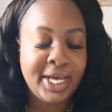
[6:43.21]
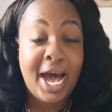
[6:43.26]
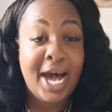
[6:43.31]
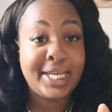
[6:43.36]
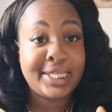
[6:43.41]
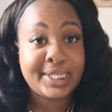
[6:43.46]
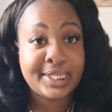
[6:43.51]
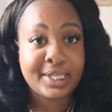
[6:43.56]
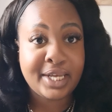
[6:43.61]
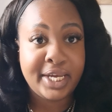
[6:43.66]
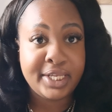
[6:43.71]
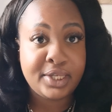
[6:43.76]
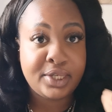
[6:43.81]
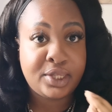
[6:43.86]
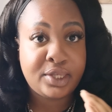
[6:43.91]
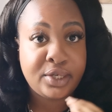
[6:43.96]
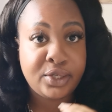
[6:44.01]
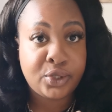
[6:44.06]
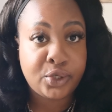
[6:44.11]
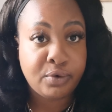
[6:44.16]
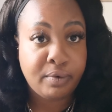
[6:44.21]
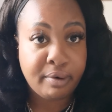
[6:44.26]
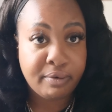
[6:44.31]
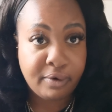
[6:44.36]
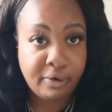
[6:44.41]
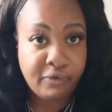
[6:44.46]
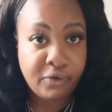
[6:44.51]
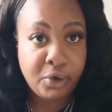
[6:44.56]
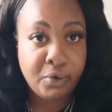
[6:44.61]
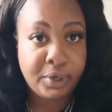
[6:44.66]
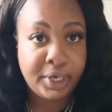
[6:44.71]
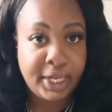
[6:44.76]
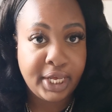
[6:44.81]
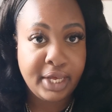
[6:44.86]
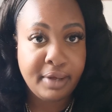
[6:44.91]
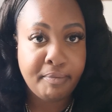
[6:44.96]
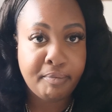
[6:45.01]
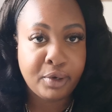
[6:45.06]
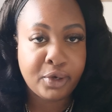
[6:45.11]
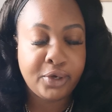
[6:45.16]
I decided to do a review on
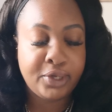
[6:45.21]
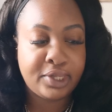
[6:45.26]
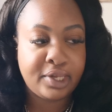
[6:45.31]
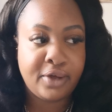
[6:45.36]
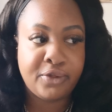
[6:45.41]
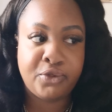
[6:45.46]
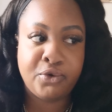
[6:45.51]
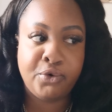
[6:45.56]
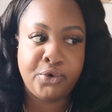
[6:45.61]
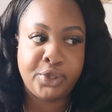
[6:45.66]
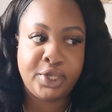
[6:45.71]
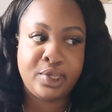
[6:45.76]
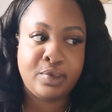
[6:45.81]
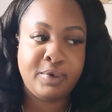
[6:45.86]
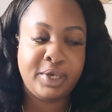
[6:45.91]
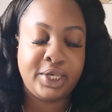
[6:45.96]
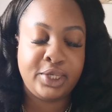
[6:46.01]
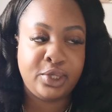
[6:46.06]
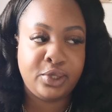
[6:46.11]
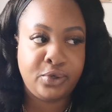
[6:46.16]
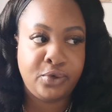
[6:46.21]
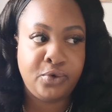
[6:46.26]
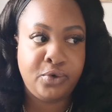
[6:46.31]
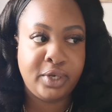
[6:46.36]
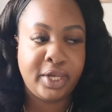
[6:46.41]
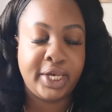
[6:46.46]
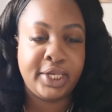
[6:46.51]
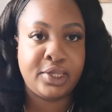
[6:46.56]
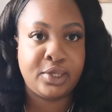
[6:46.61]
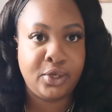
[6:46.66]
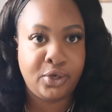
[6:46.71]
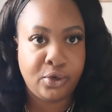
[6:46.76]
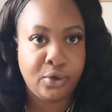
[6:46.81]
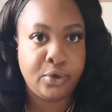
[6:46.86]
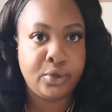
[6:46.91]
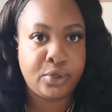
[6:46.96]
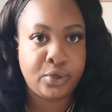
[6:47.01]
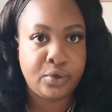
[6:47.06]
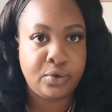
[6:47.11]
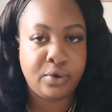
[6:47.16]
it because I thought this wig is too nice to
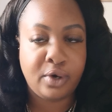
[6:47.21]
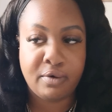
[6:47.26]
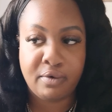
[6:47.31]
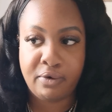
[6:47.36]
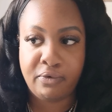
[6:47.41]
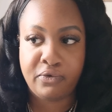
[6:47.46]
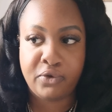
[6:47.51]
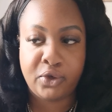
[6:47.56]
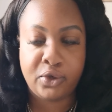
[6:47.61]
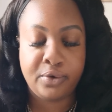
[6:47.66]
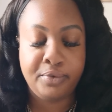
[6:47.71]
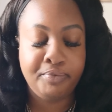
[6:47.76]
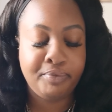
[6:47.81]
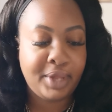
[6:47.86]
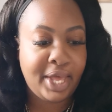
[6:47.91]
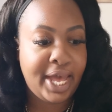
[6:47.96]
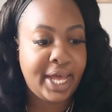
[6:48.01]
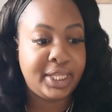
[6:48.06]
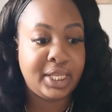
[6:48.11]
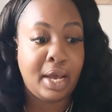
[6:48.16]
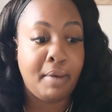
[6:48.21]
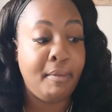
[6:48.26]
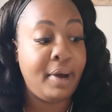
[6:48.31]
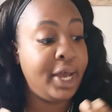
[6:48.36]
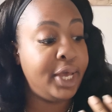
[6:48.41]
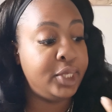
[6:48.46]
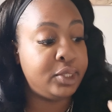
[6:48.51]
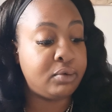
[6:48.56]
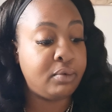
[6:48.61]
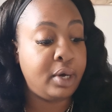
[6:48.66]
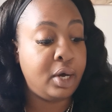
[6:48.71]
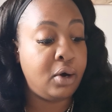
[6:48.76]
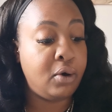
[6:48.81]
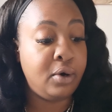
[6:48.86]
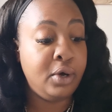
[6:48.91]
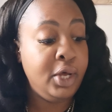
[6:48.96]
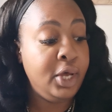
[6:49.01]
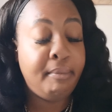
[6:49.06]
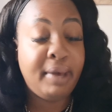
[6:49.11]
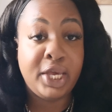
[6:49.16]
not do a review, and I might as
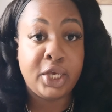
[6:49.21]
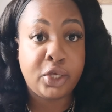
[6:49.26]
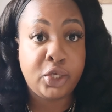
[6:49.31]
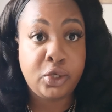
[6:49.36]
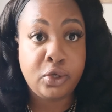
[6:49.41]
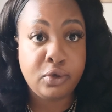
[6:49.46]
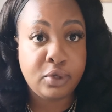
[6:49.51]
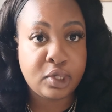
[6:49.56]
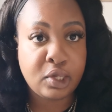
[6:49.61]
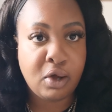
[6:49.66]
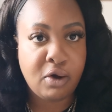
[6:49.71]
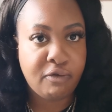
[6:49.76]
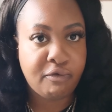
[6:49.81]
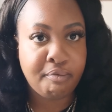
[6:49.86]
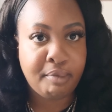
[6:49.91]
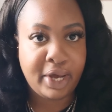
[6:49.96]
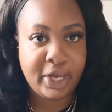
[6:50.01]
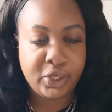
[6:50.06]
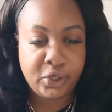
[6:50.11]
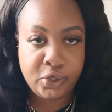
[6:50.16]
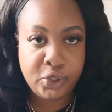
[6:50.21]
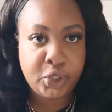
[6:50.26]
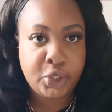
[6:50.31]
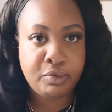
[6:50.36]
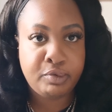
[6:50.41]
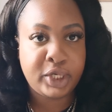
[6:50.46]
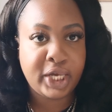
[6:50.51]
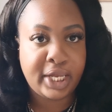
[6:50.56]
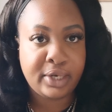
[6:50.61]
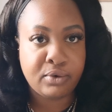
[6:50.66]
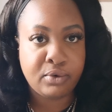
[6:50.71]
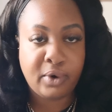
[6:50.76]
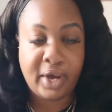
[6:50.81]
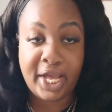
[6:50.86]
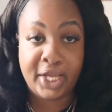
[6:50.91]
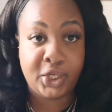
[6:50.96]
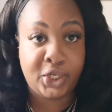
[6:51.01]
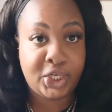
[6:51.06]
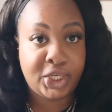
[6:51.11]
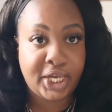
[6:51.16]
well make use of my YouTube channel
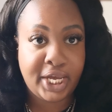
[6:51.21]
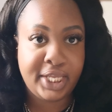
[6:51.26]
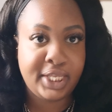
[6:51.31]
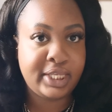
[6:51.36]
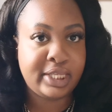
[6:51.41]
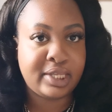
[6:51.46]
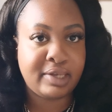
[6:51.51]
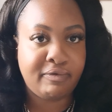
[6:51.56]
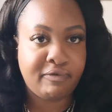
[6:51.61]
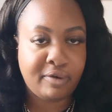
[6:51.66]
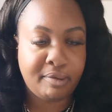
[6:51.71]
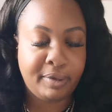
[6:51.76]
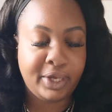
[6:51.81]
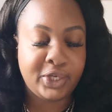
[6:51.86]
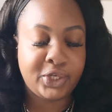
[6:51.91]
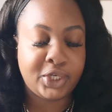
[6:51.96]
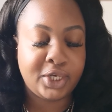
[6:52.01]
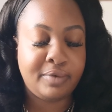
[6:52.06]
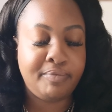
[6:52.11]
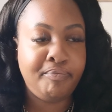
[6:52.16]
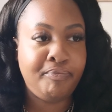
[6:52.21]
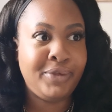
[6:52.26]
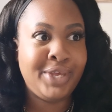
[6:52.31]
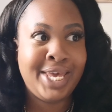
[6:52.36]
and share this information.